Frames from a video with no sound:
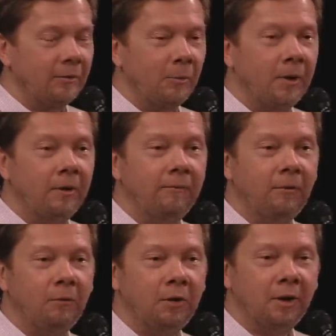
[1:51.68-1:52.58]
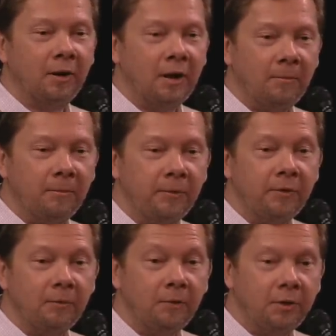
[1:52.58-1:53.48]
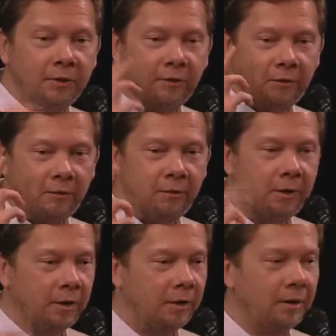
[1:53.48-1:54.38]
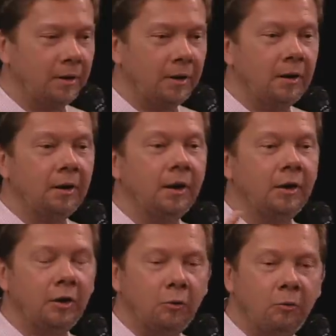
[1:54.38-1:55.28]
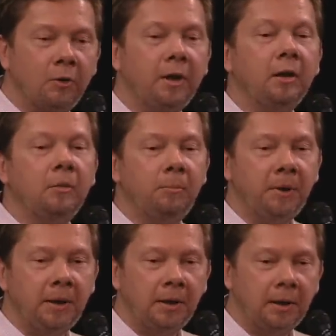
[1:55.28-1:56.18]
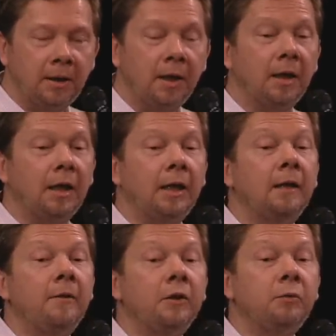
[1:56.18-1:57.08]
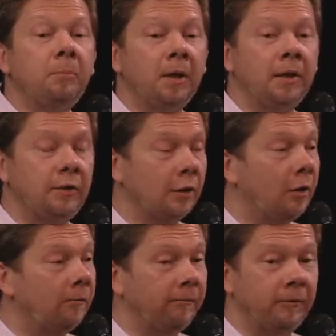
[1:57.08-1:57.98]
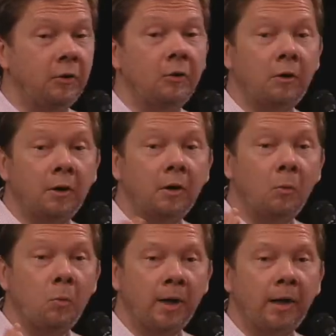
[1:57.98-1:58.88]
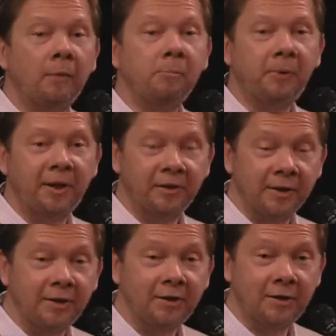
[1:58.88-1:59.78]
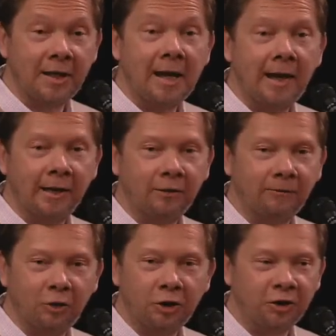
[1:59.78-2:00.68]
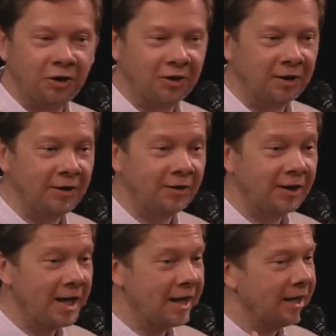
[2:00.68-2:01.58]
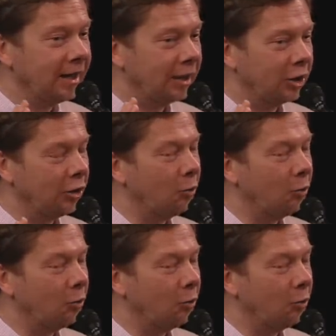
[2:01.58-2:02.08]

When the future comes, which is a thought, it can only appear in the space of your aware presence, the light of consciousness. It can